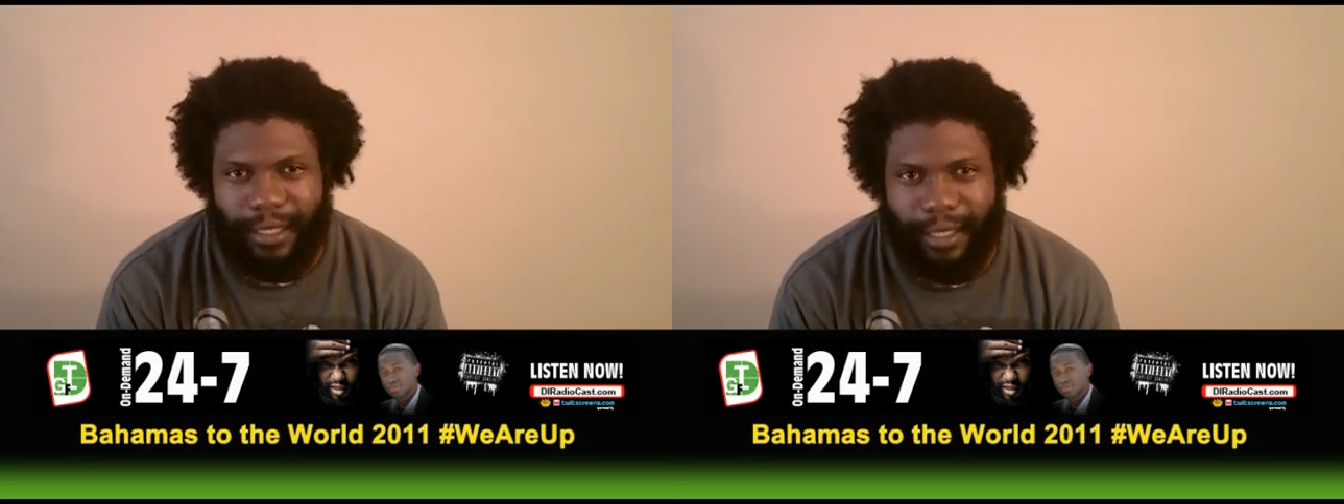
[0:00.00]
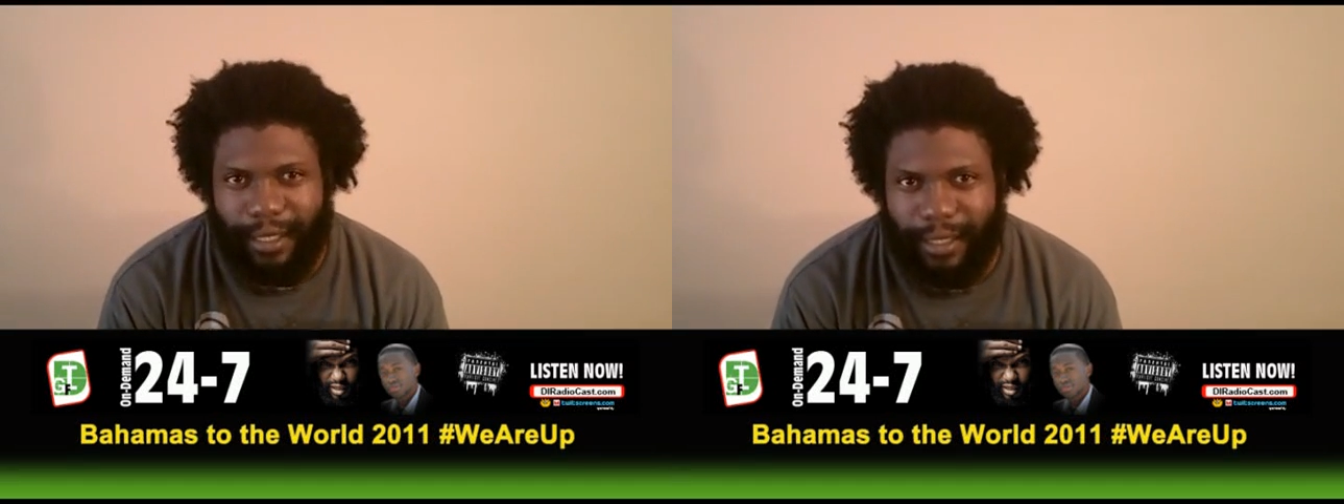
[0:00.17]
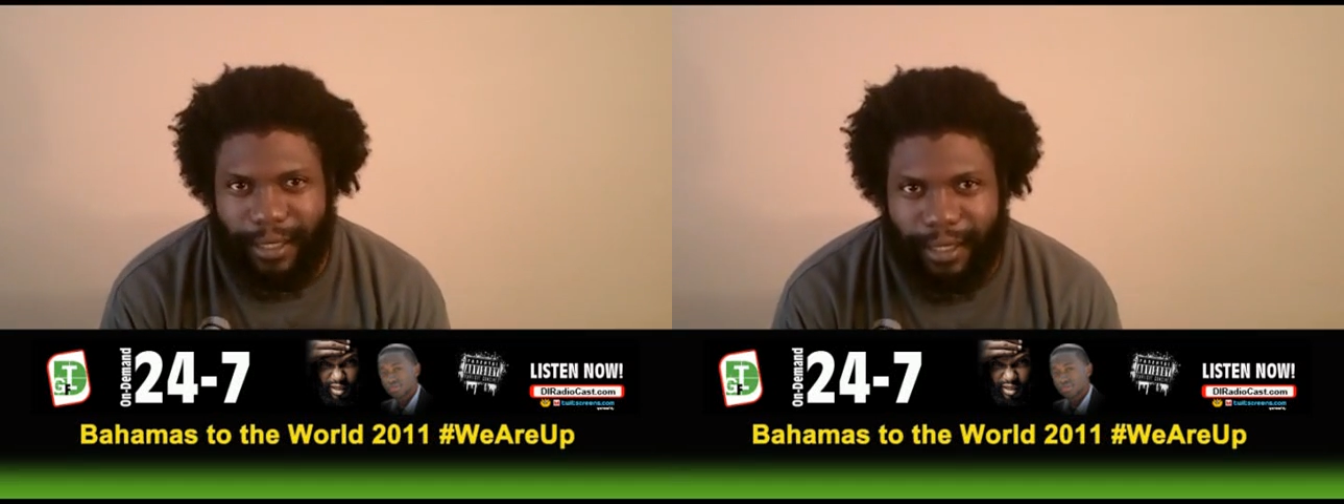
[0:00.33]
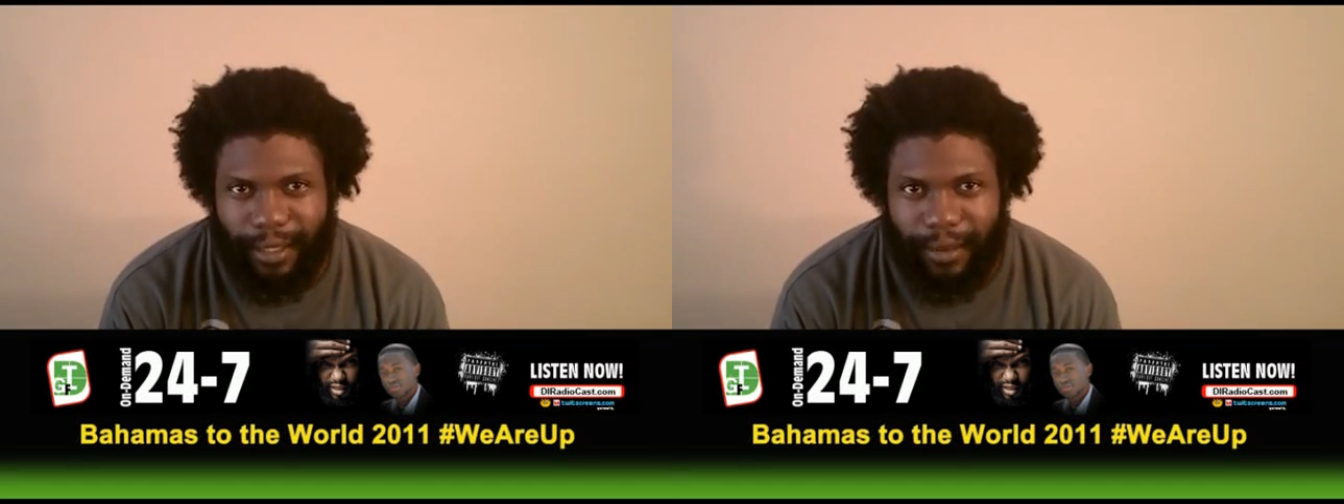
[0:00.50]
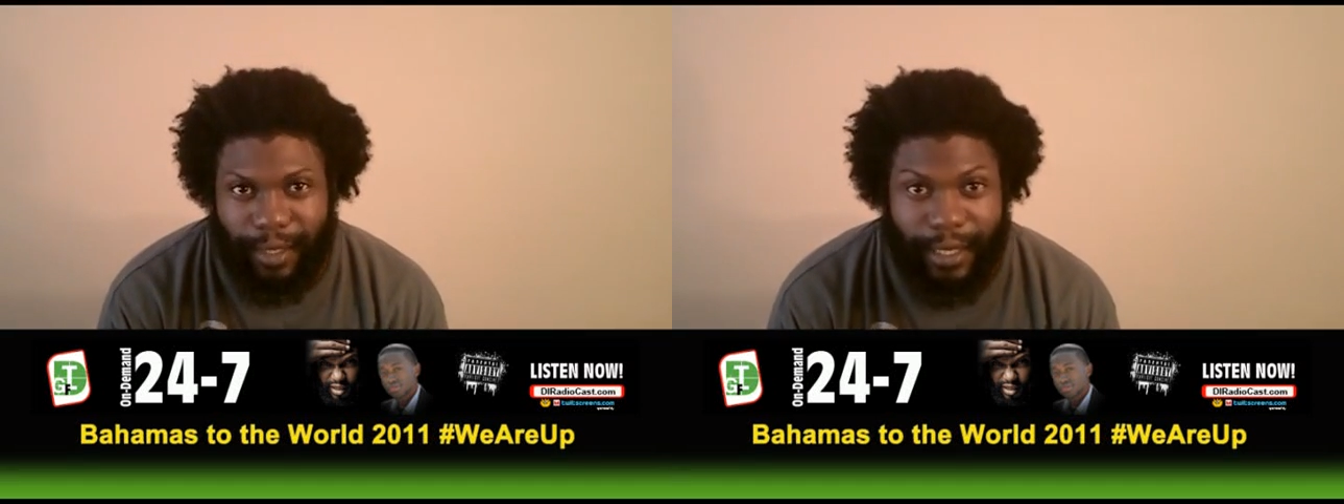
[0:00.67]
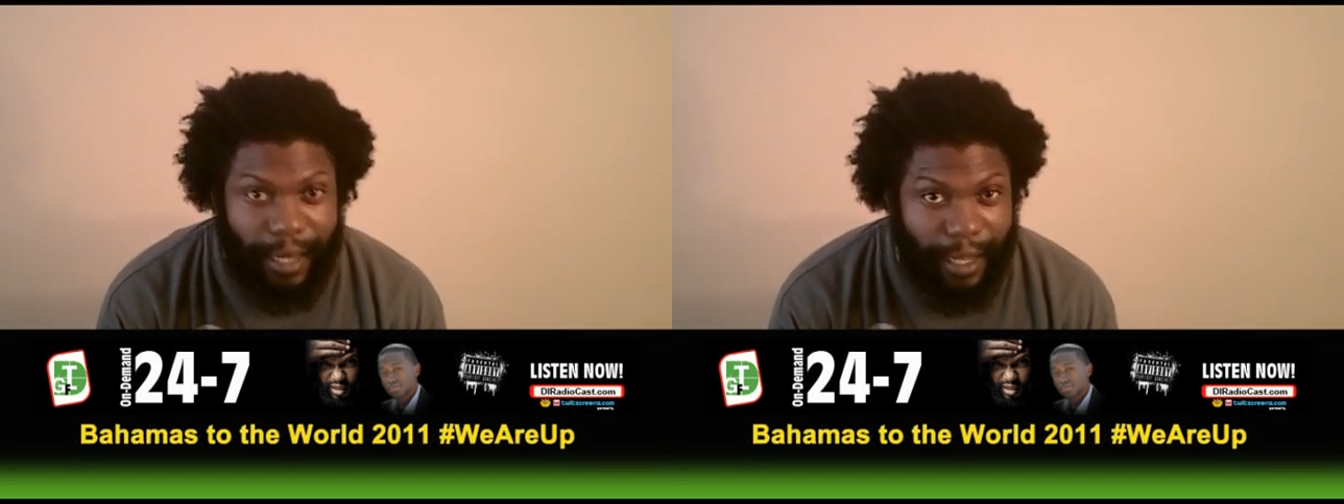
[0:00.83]
and you know,
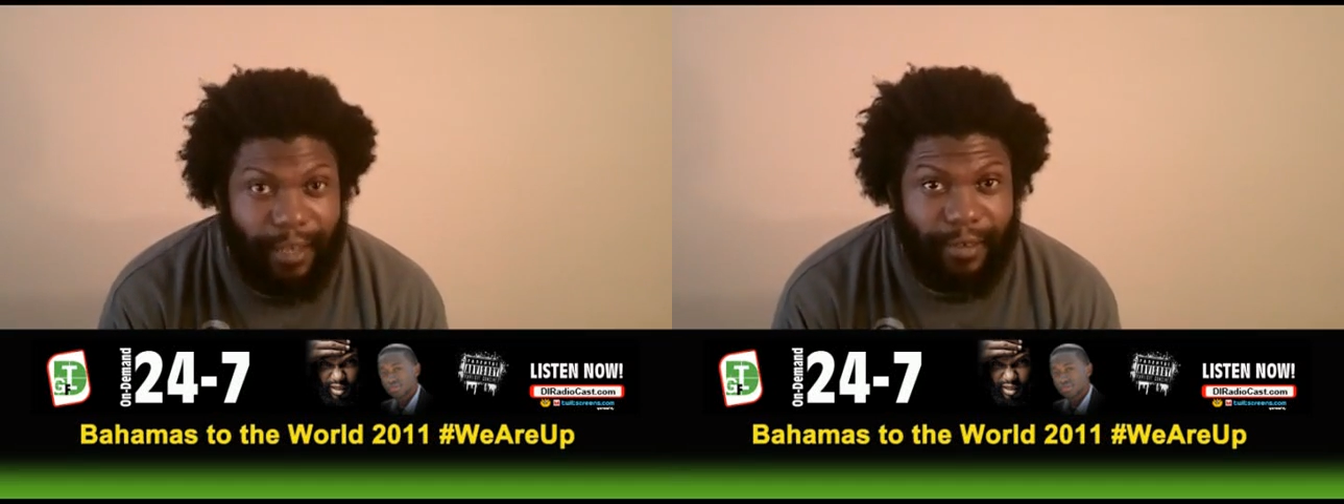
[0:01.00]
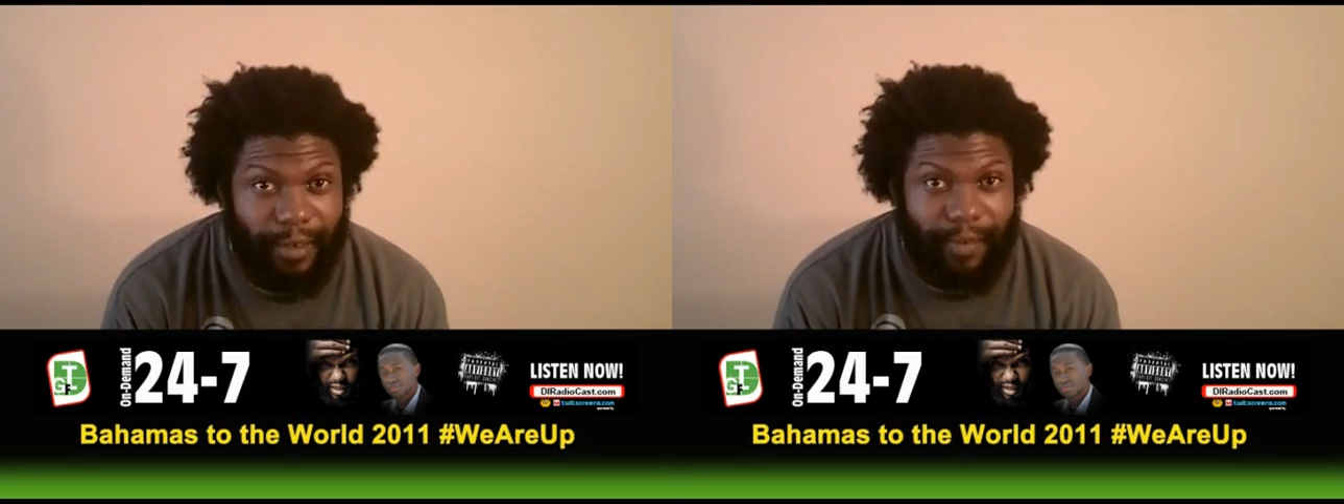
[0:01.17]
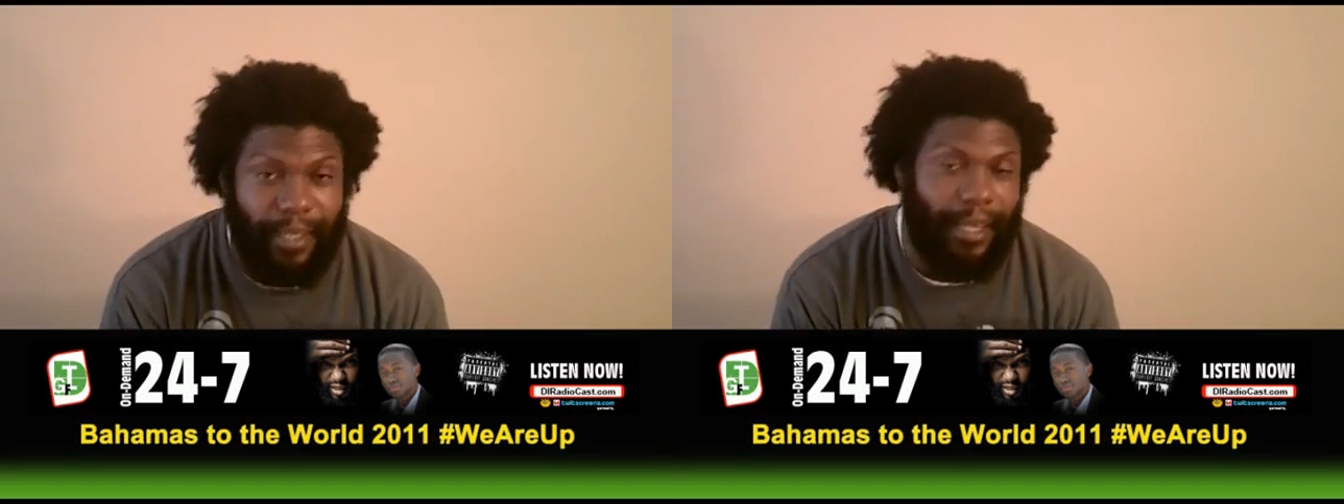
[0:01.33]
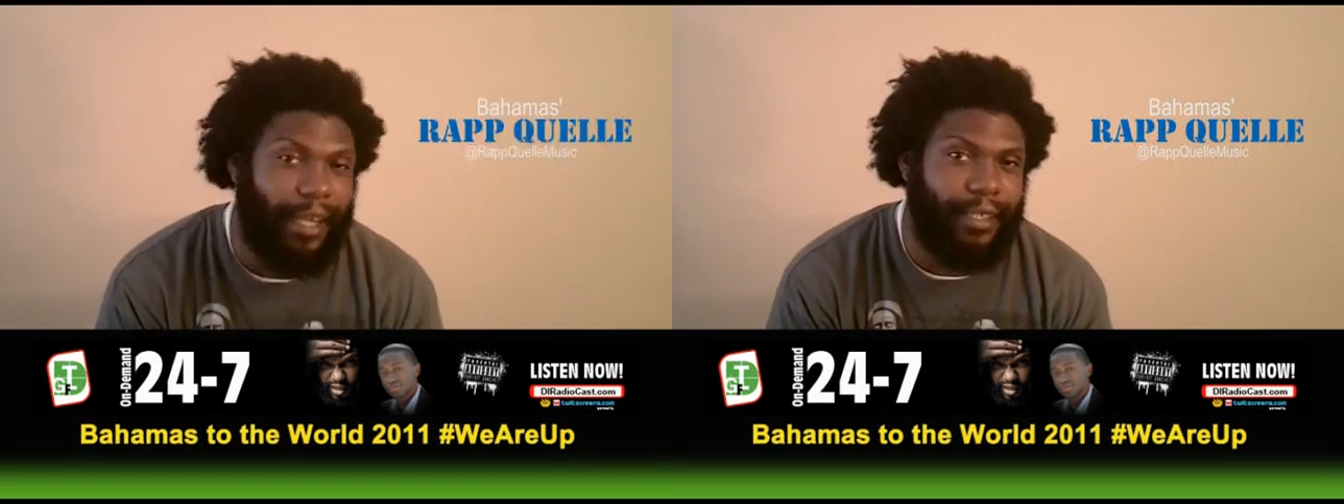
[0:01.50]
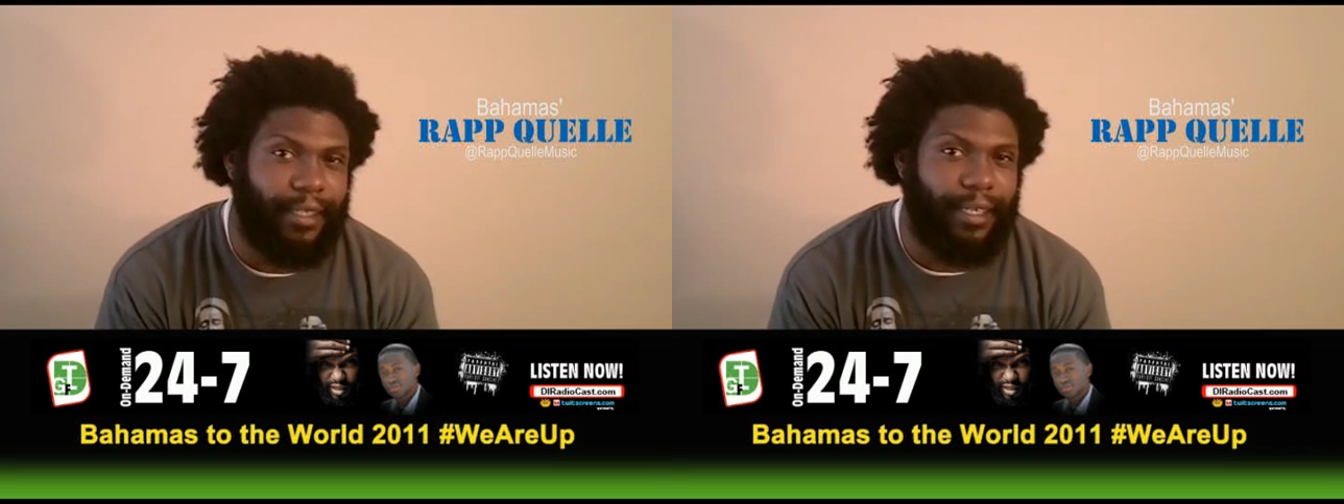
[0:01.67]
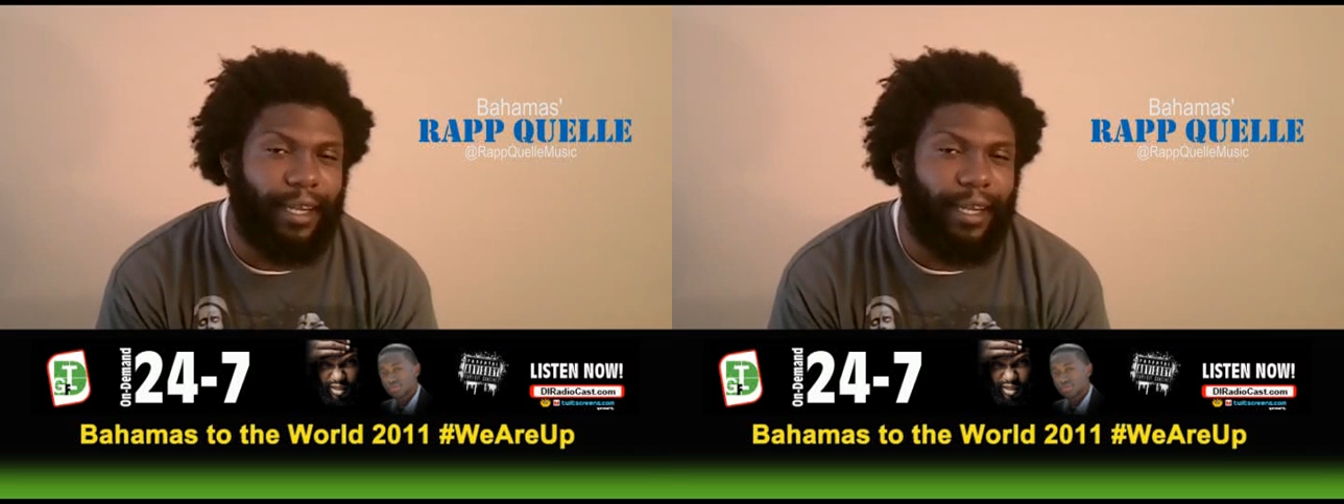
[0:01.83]
the natives of Atlanta,